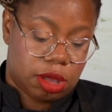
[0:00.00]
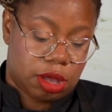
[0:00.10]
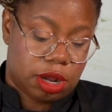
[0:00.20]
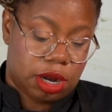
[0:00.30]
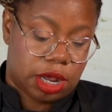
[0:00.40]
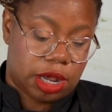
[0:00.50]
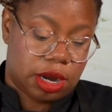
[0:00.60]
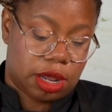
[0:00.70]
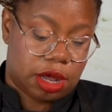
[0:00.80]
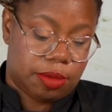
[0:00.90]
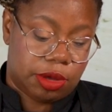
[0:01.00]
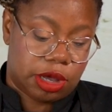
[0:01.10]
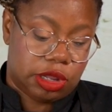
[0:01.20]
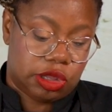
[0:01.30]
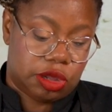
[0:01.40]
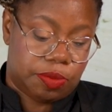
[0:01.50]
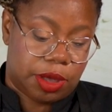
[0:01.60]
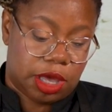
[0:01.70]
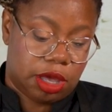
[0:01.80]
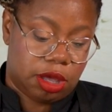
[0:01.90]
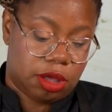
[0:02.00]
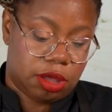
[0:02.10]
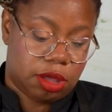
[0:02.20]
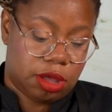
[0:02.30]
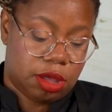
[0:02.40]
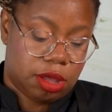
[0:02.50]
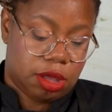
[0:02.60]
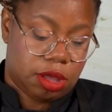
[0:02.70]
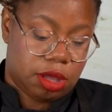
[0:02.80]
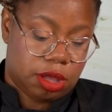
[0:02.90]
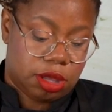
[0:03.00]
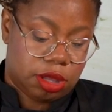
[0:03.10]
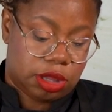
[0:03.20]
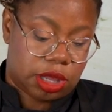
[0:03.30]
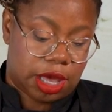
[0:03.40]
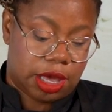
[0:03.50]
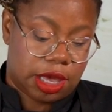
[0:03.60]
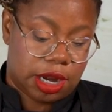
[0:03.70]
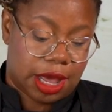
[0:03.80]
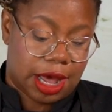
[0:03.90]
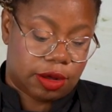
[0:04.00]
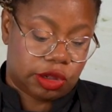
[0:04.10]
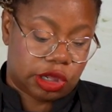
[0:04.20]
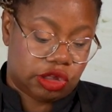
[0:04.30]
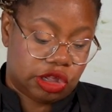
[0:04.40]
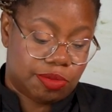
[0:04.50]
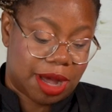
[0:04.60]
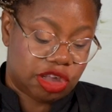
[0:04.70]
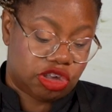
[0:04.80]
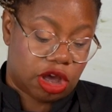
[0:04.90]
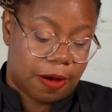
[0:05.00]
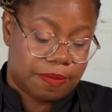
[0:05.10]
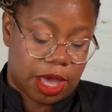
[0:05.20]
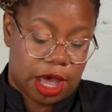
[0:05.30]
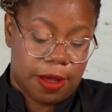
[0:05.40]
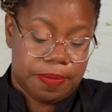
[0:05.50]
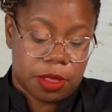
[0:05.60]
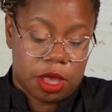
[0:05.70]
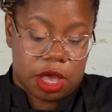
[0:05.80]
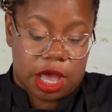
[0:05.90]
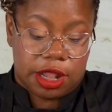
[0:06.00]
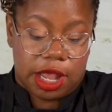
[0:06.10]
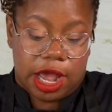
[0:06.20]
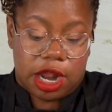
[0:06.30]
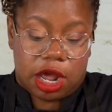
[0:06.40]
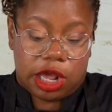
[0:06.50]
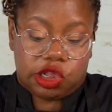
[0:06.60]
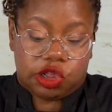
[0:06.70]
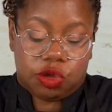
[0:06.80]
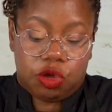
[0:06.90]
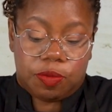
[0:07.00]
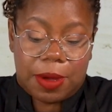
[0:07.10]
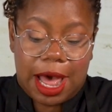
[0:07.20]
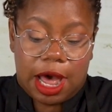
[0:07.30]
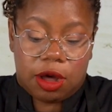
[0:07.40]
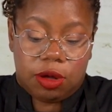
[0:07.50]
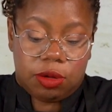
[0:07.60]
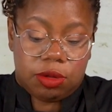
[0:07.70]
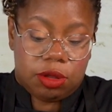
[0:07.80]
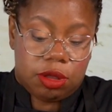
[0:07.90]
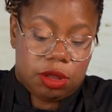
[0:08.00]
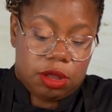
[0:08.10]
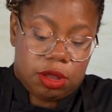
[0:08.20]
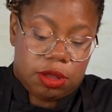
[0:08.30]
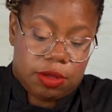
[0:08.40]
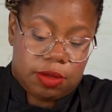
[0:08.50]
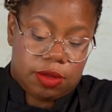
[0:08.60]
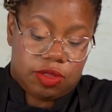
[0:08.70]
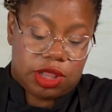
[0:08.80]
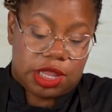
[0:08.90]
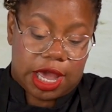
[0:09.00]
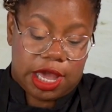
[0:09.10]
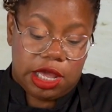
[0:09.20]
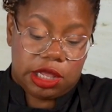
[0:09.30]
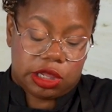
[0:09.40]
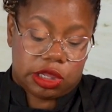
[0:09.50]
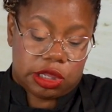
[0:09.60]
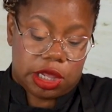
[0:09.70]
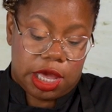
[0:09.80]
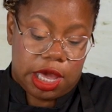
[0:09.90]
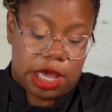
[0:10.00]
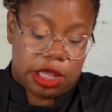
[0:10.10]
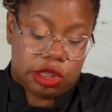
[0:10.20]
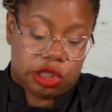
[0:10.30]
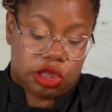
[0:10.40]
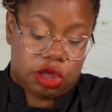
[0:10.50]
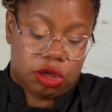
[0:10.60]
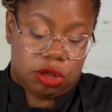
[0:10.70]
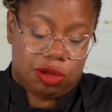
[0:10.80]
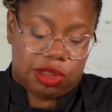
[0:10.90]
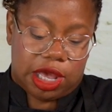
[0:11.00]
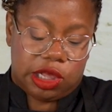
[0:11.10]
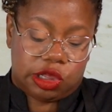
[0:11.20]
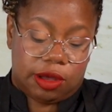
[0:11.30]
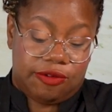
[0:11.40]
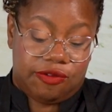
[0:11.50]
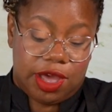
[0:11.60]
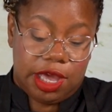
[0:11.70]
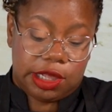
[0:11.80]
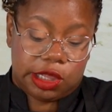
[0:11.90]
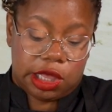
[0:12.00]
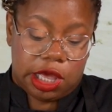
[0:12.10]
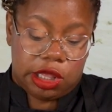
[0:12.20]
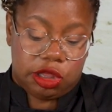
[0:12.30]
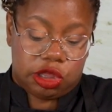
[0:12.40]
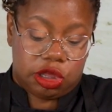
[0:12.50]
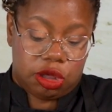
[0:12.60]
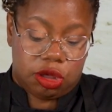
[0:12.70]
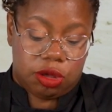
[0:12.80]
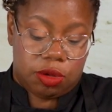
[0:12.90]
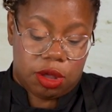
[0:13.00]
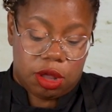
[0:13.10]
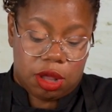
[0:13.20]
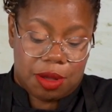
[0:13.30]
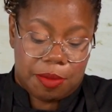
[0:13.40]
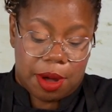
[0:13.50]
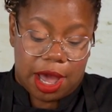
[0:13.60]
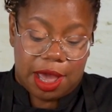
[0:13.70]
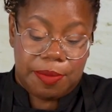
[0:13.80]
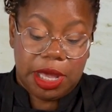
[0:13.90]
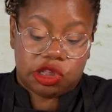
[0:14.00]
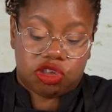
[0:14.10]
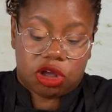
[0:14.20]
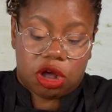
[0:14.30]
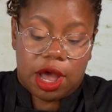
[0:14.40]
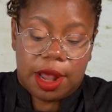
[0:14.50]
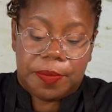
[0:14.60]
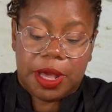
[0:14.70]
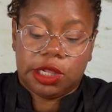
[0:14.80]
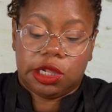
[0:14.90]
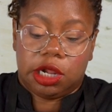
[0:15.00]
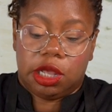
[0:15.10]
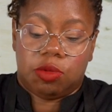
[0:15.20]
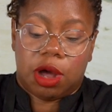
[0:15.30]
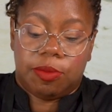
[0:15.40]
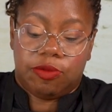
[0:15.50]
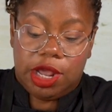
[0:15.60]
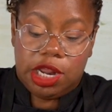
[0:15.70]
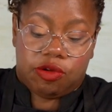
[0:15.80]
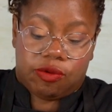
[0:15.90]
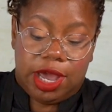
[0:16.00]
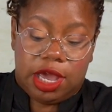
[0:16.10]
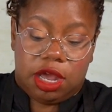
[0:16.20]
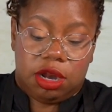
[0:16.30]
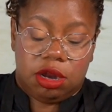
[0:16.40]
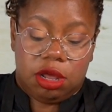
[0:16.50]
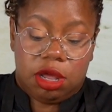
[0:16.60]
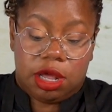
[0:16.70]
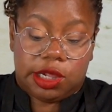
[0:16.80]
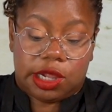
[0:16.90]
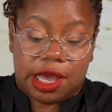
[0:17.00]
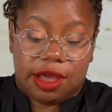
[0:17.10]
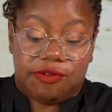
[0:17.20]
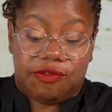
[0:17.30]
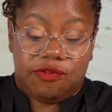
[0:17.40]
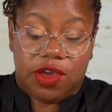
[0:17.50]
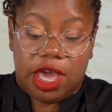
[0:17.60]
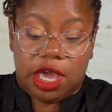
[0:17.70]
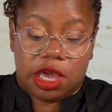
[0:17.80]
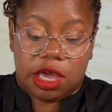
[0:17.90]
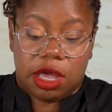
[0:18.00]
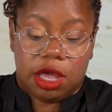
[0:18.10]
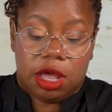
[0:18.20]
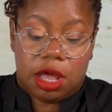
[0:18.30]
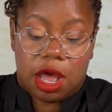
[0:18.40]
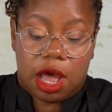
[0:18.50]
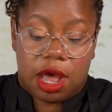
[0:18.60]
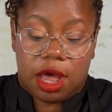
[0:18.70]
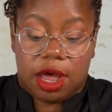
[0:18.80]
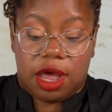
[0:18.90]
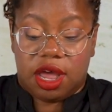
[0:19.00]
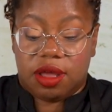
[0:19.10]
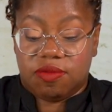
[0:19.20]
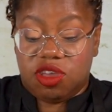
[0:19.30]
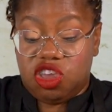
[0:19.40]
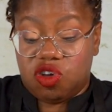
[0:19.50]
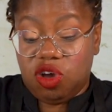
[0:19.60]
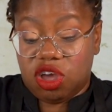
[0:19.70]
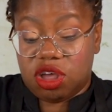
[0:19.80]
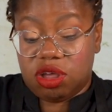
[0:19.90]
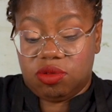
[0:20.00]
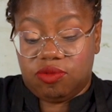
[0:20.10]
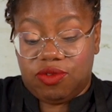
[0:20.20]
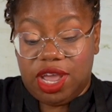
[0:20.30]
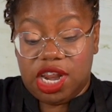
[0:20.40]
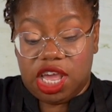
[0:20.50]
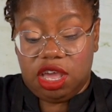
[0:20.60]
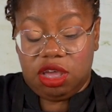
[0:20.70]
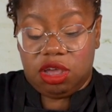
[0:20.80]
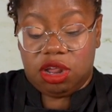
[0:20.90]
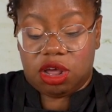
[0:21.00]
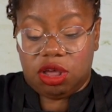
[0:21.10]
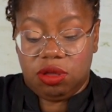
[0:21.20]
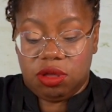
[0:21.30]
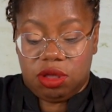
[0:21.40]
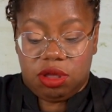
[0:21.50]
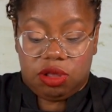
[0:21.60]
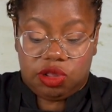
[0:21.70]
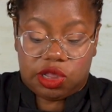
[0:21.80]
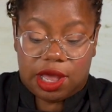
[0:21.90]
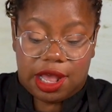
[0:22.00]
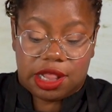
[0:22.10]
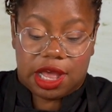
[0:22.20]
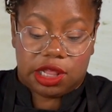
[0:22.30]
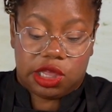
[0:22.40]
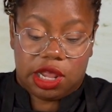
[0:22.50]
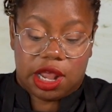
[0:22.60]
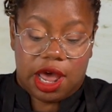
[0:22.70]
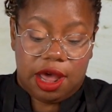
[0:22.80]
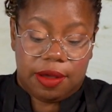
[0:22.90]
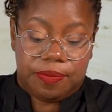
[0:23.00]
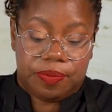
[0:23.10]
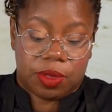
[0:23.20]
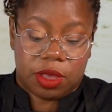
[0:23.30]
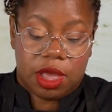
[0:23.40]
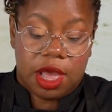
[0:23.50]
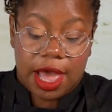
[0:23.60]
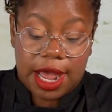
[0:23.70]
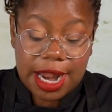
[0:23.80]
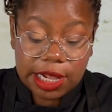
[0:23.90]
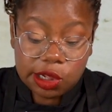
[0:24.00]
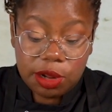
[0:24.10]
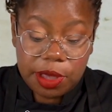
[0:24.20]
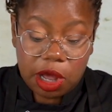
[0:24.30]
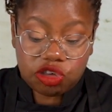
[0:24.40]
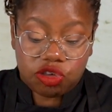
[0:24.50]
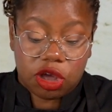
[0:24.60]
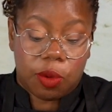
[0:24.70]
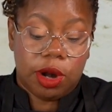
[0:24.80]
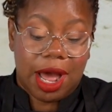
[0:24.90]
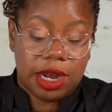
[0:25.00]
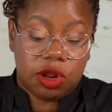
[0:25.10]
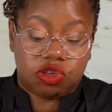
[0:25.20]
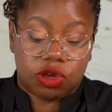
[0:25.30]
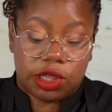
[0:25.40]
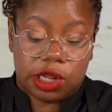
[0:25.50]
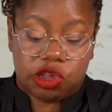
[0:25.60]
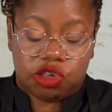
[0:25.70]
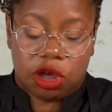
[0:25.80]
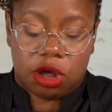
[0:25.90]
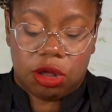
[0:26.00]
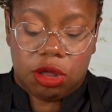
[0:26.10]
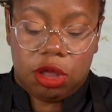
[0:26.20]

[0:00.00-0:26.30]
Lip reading: And then I'm going to be taking it out. So just mash it up, yeah? And then I scoop out the dates into, not dates, so figs into my mixture. And basically what I'm really creating is like a fig yogurt, really, you know. So add that to that. And that's going to be our sugar. We're not adding no sugar to this, y'all.